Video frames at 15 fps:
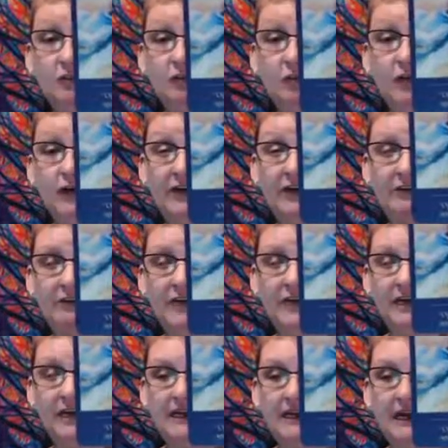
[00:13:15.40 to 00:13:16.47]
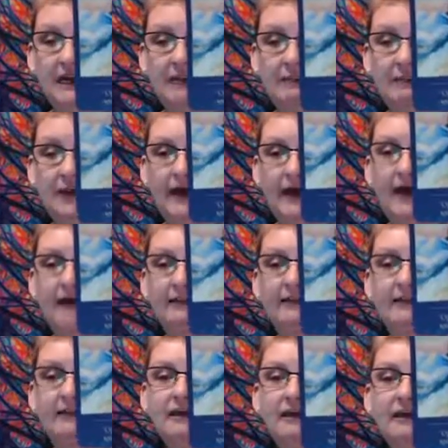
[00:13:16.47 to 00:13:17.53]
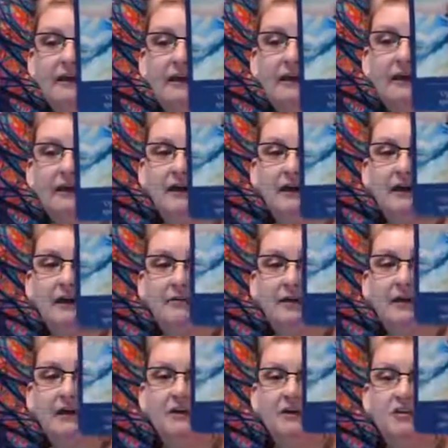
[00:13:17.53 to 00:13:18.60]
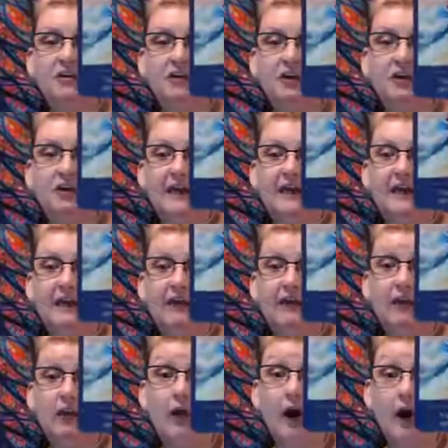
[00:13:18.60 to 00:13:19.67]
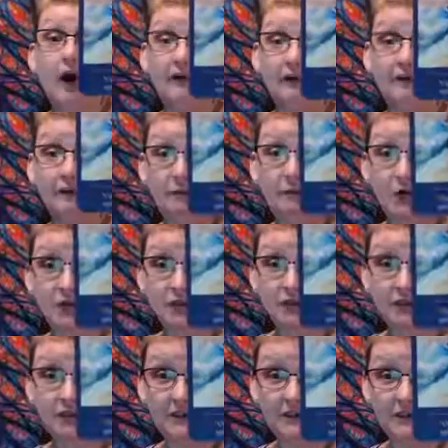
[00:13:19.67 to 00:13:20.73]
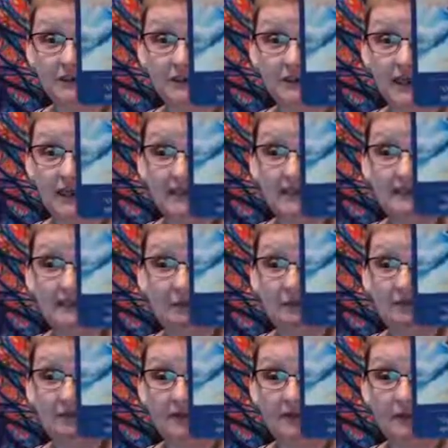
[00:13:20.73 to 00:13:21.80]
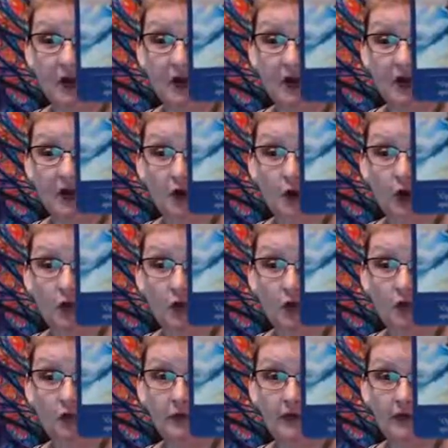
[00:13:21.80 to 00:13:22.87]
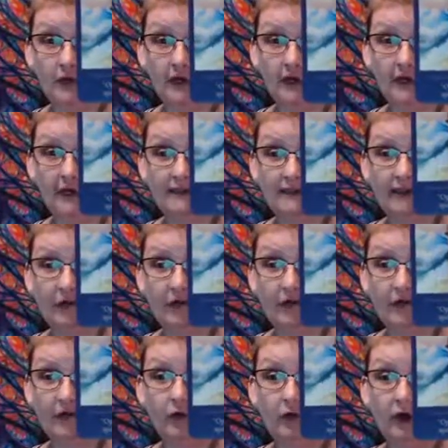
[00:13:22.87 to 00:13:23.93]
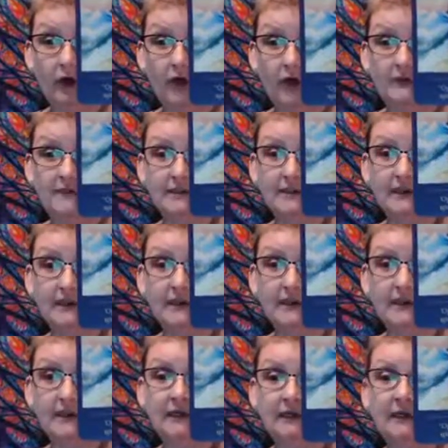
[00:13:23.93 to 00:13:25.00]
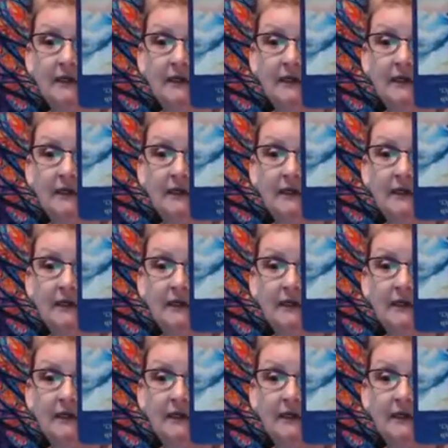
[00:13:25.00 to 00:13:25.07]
with being an empath, because you're getting a lot of emotions and some of them aren't your own, and it's also causing